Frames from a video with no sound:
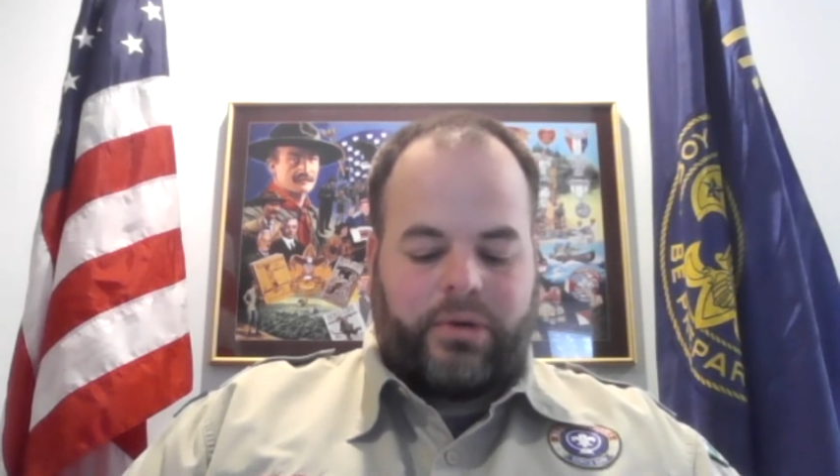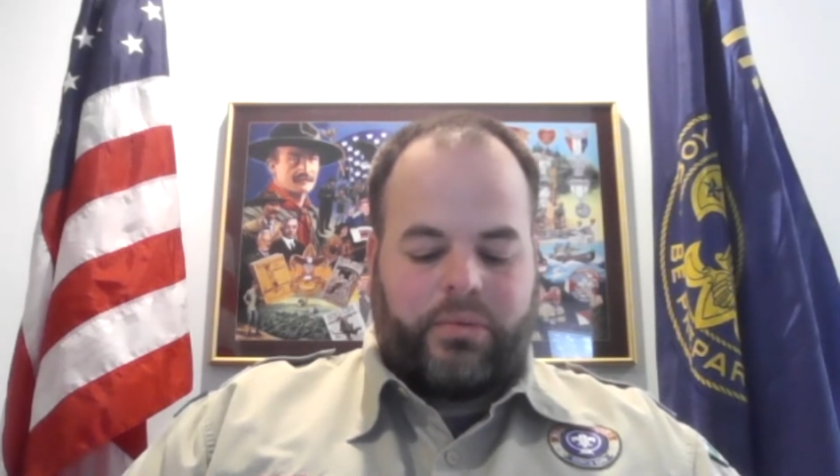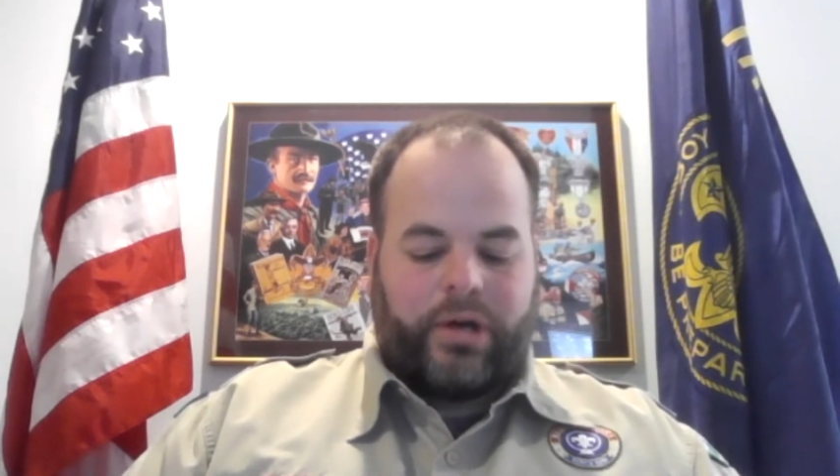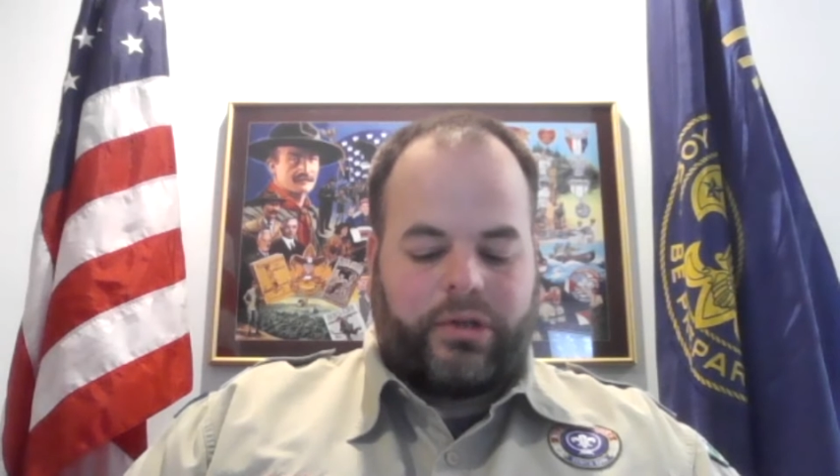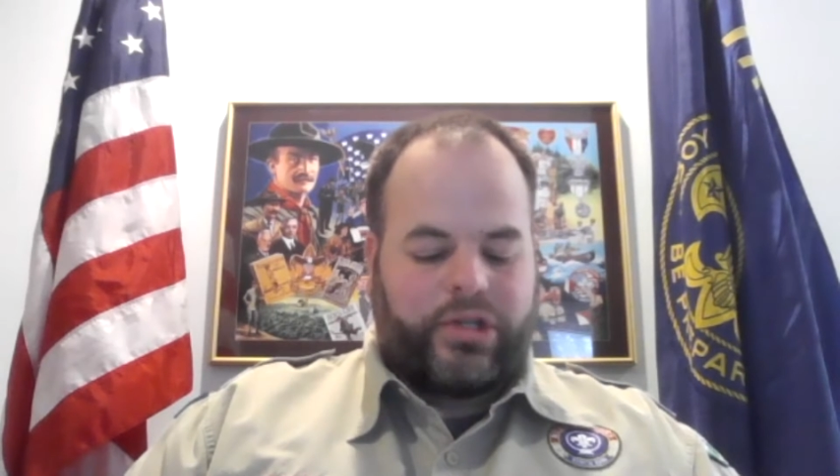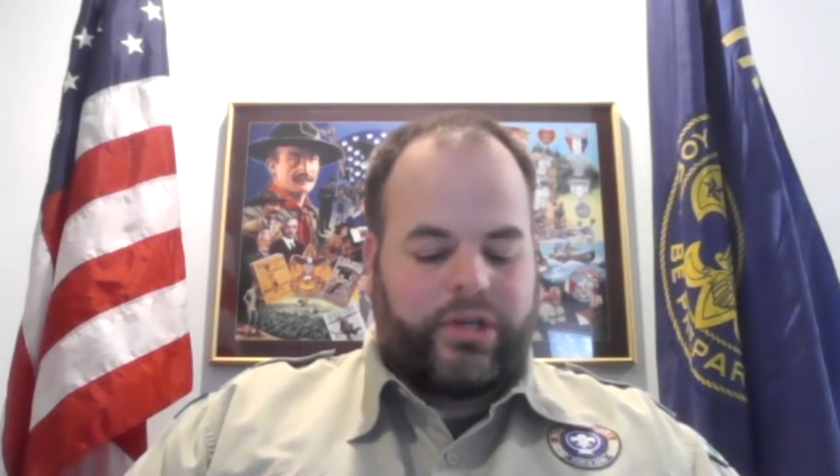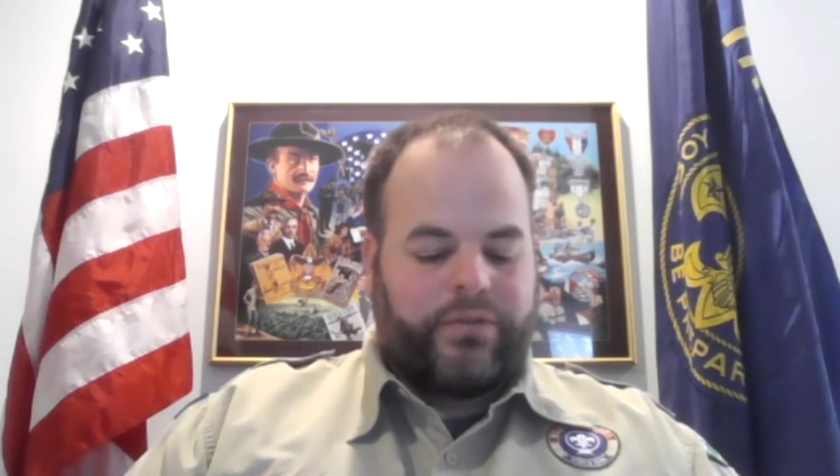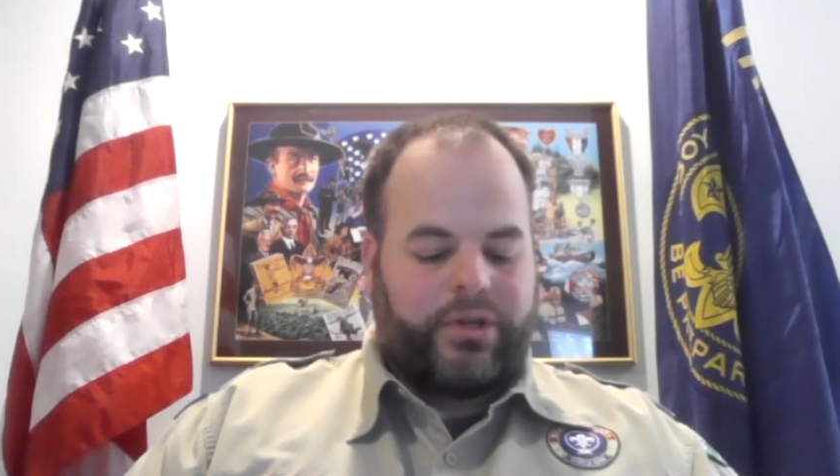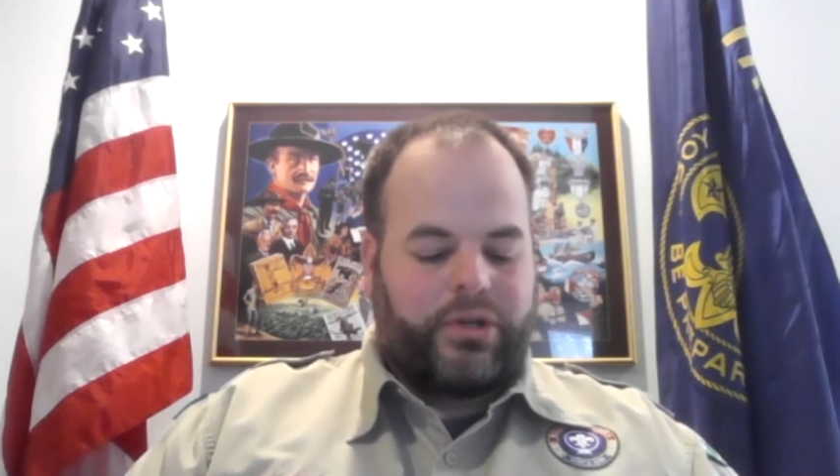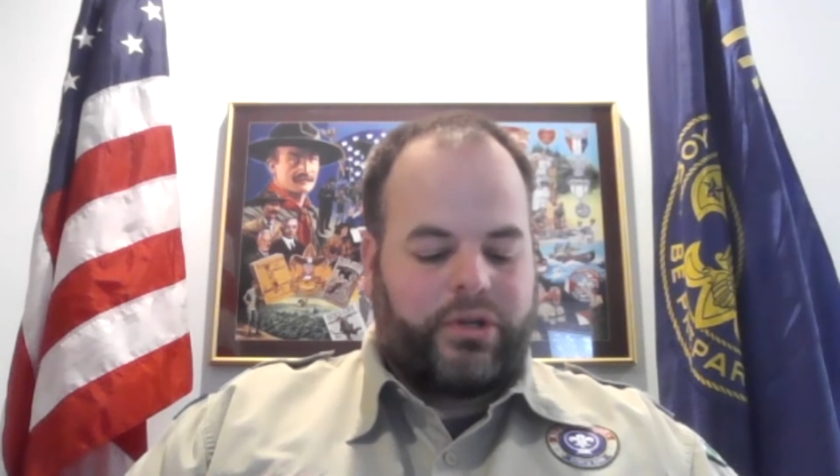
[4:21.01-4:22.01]
while
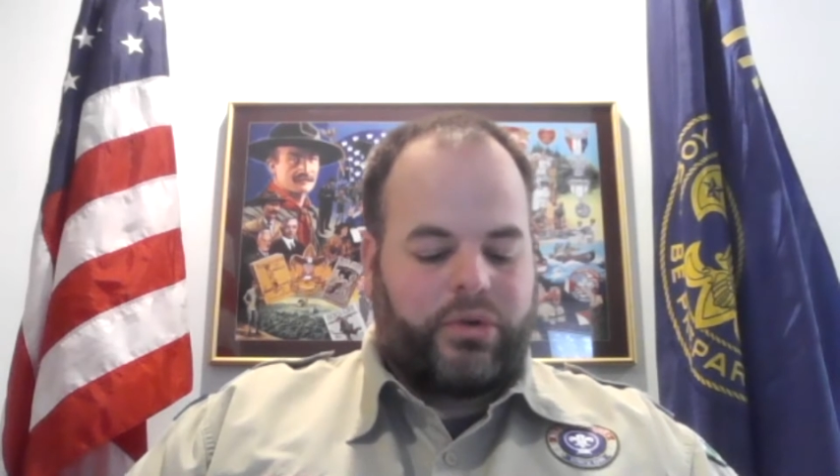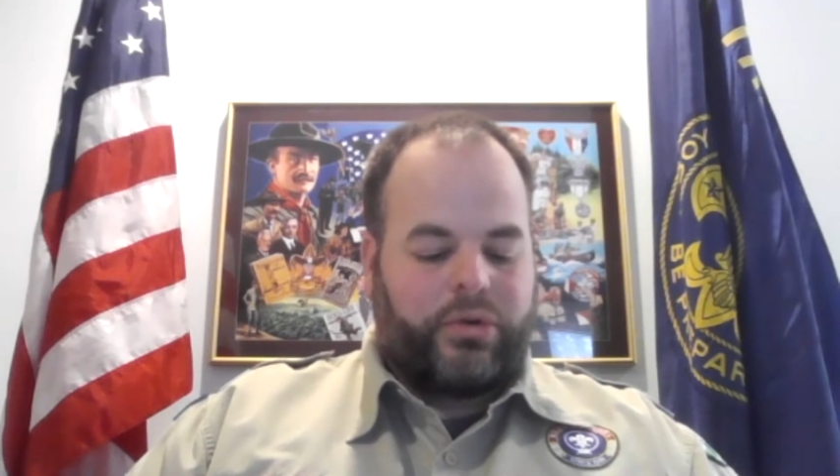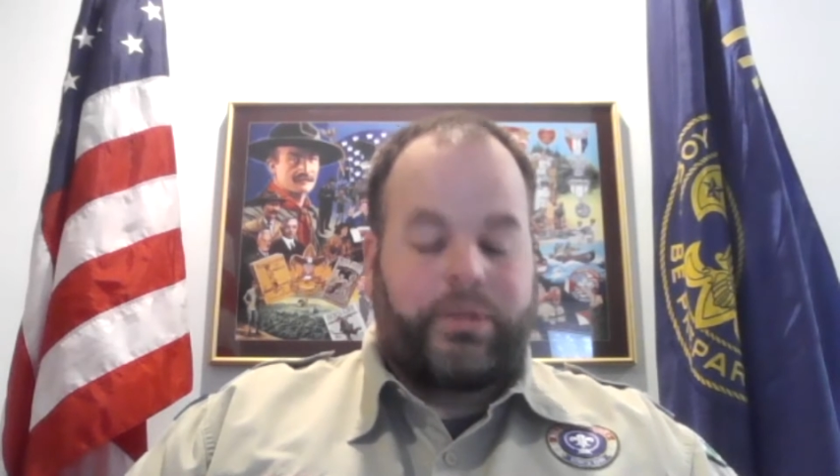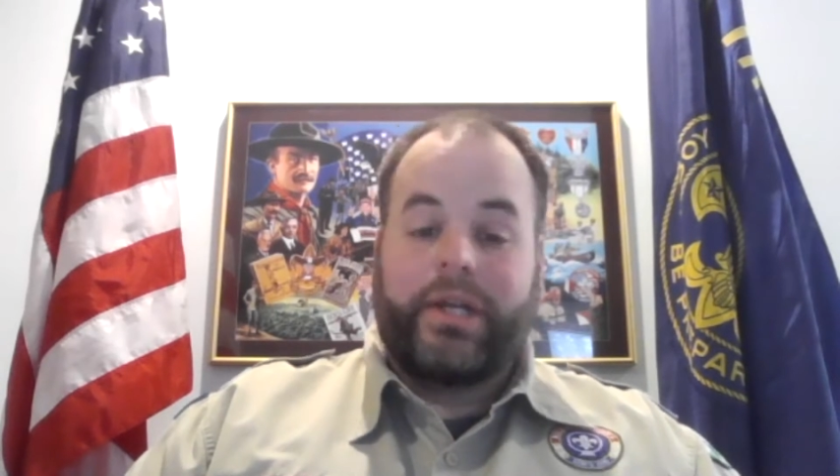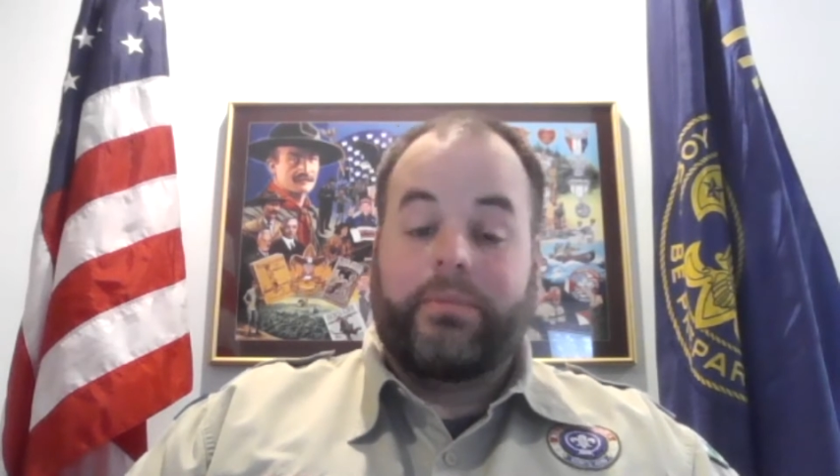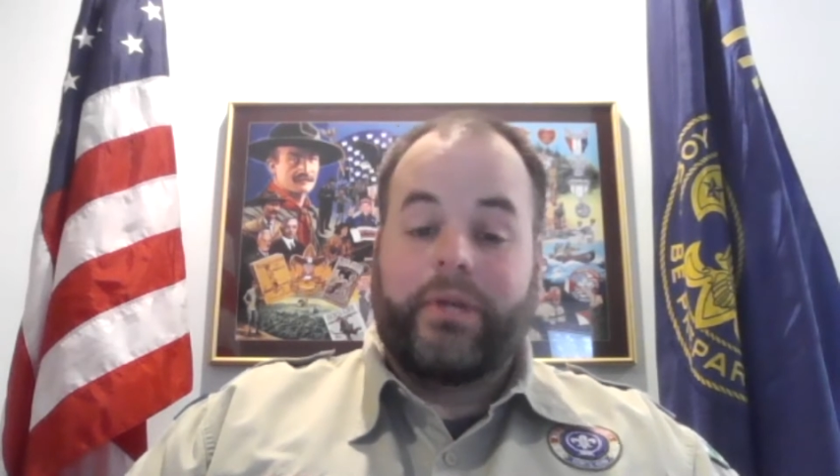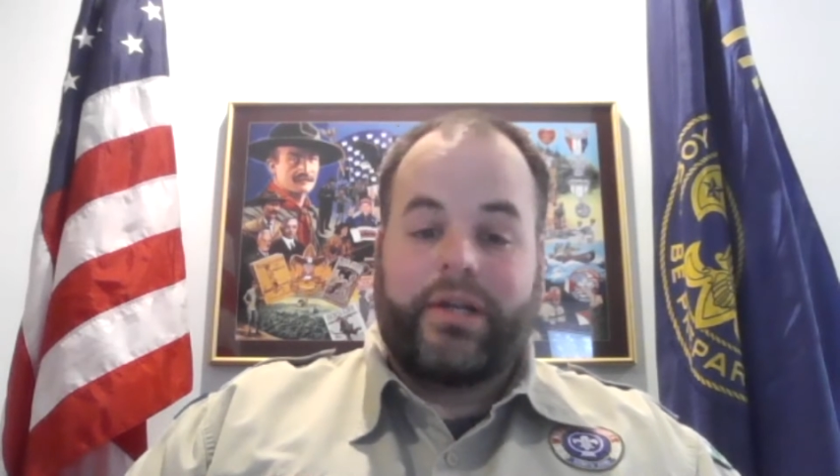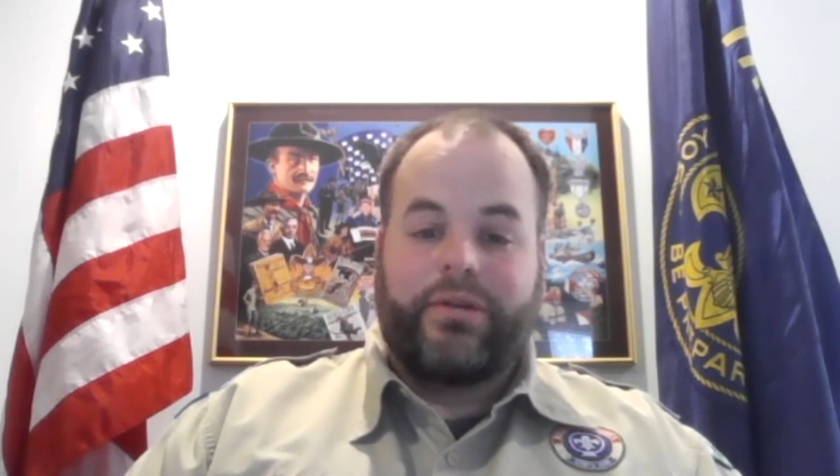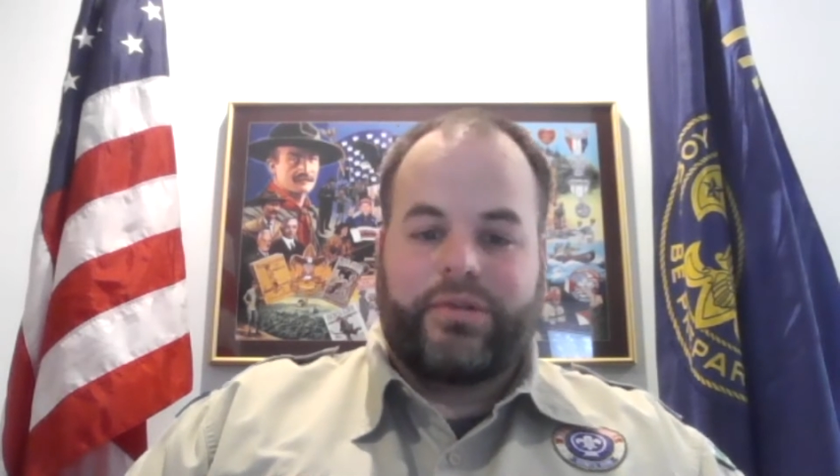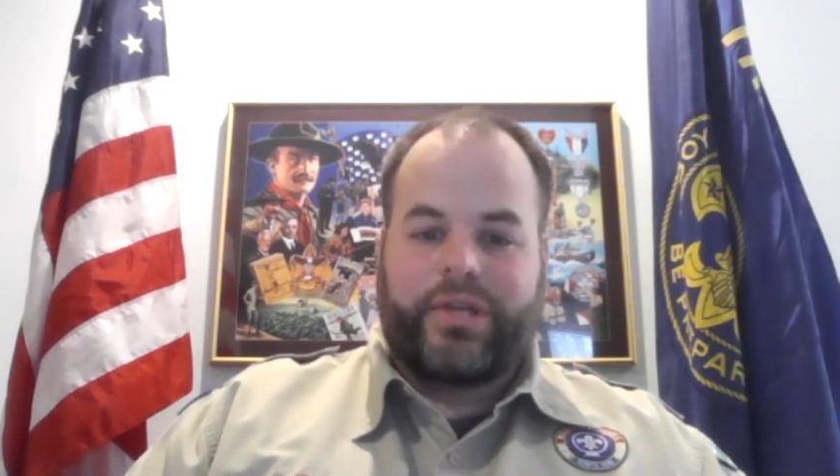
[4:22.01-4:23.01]
achieving your goal to become an
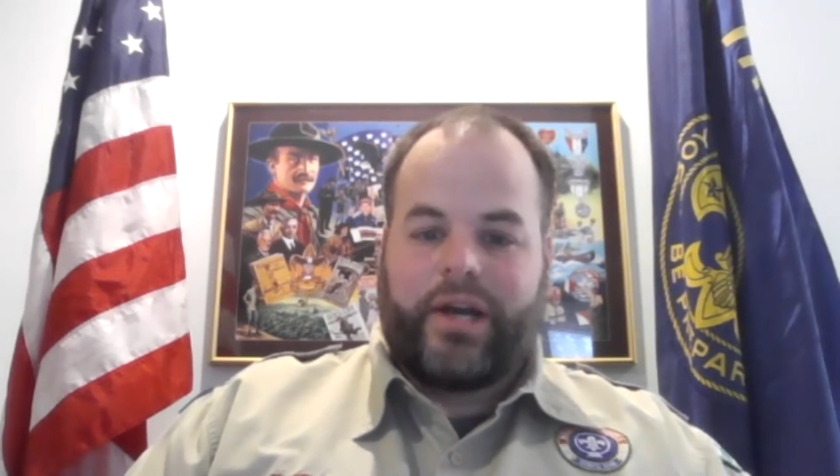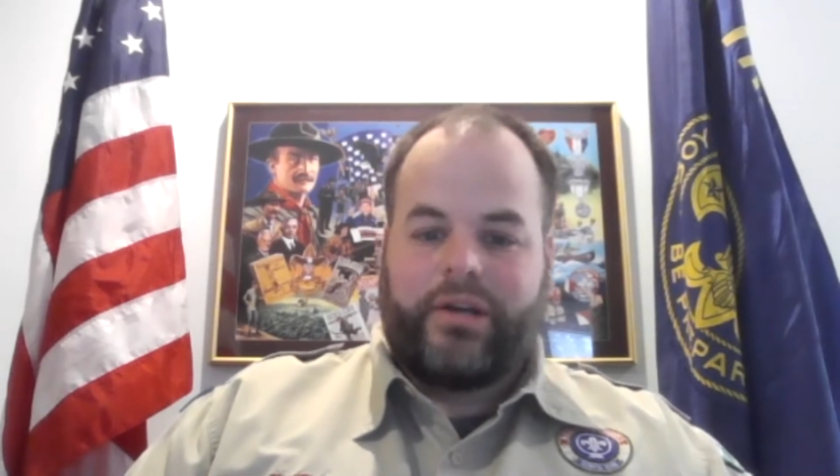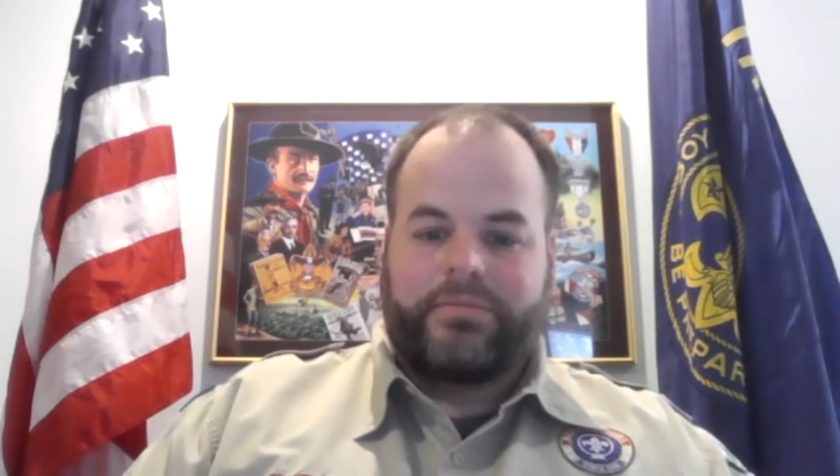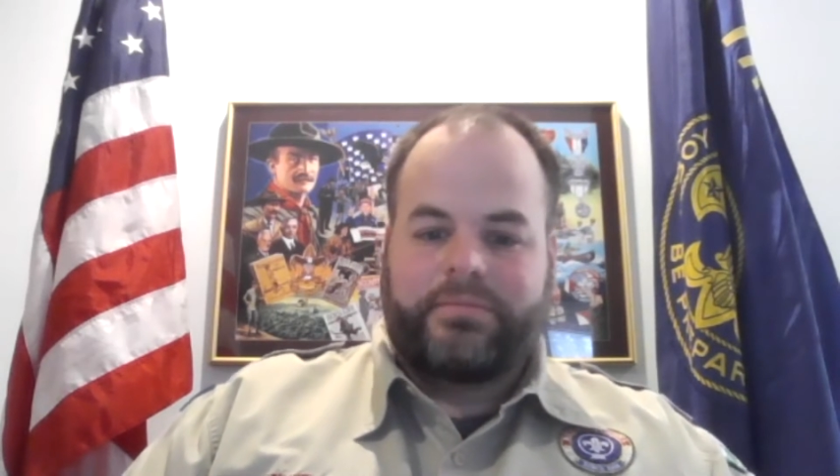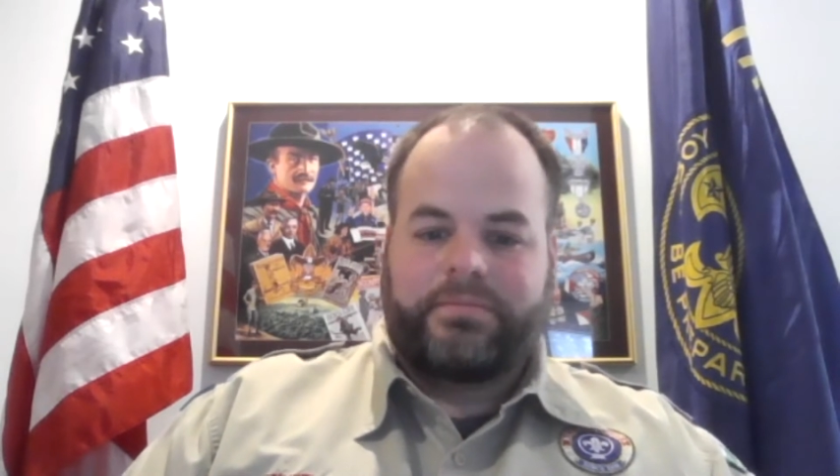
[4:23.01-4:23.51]
Eagle Scout?